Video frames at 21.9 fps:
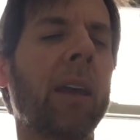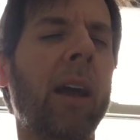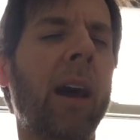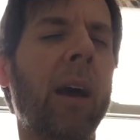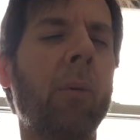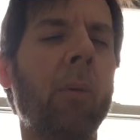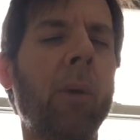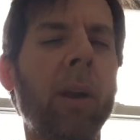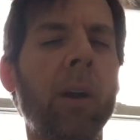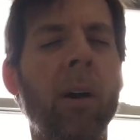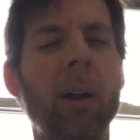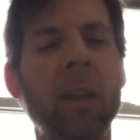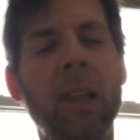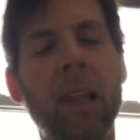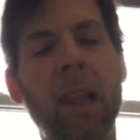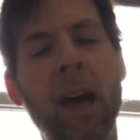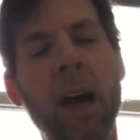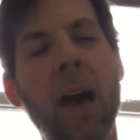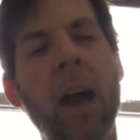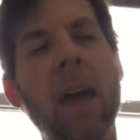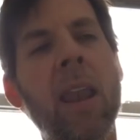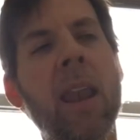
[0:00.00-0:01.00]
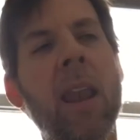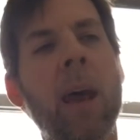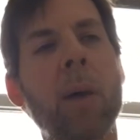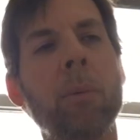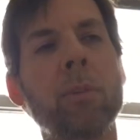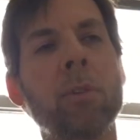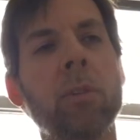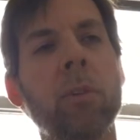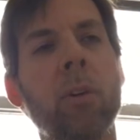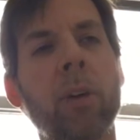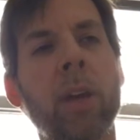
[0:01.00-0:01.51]
And I went online and I
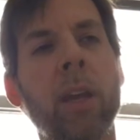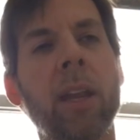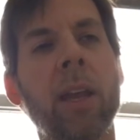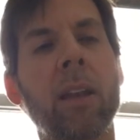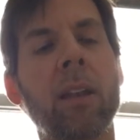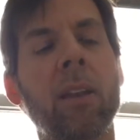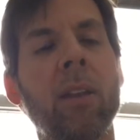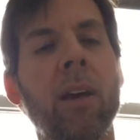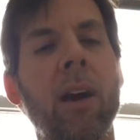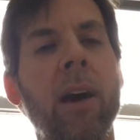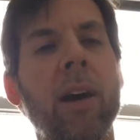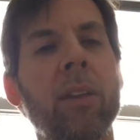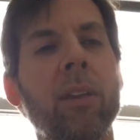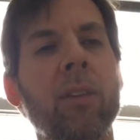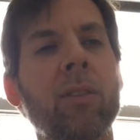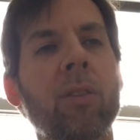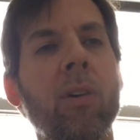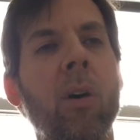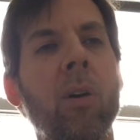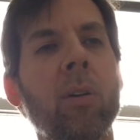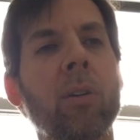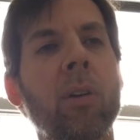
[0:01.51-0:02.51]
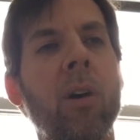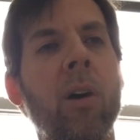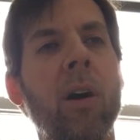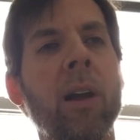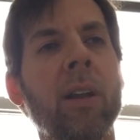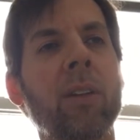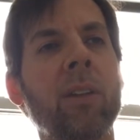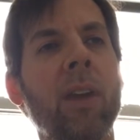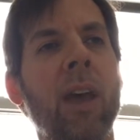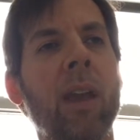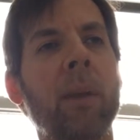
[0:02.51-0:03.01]
was looking at the salt
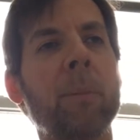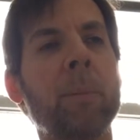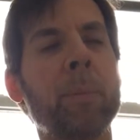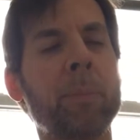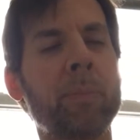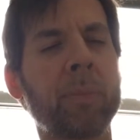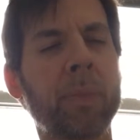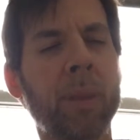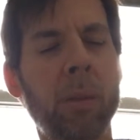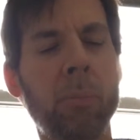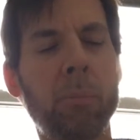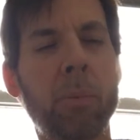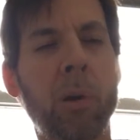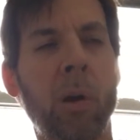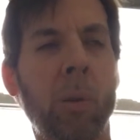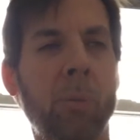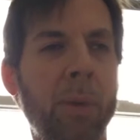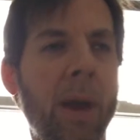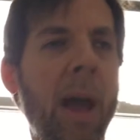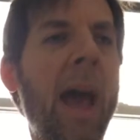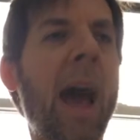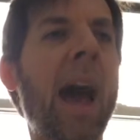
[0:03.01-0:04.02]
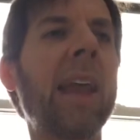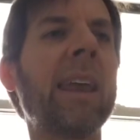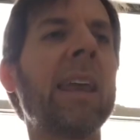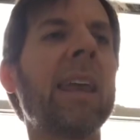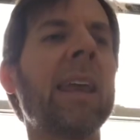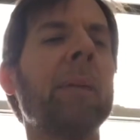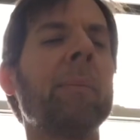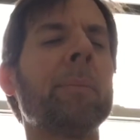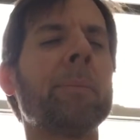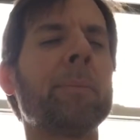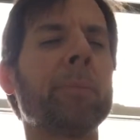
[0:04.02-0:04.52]
content per
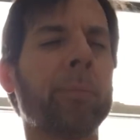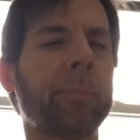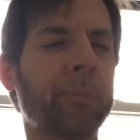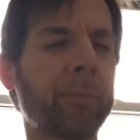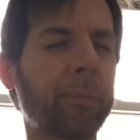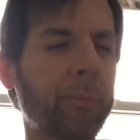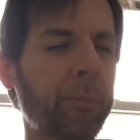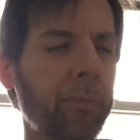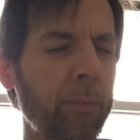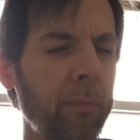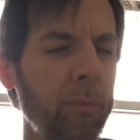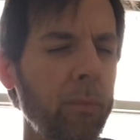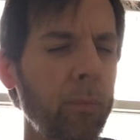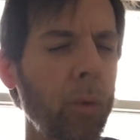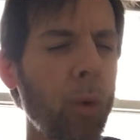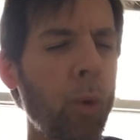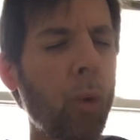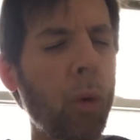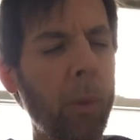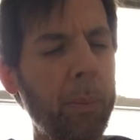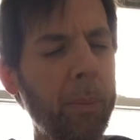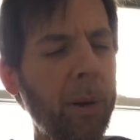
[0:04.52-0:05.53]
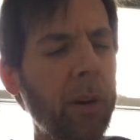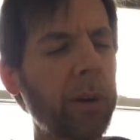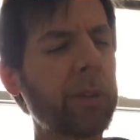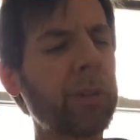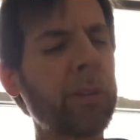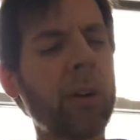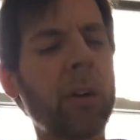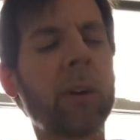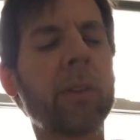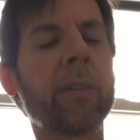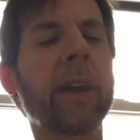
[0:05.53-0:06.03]
patty or per
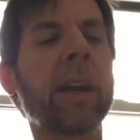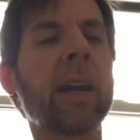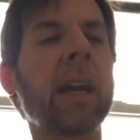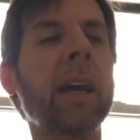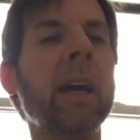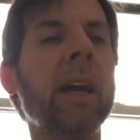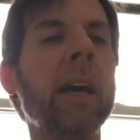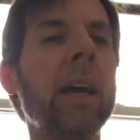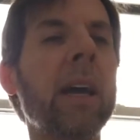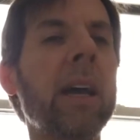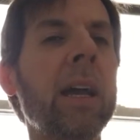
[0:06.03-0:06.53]
serving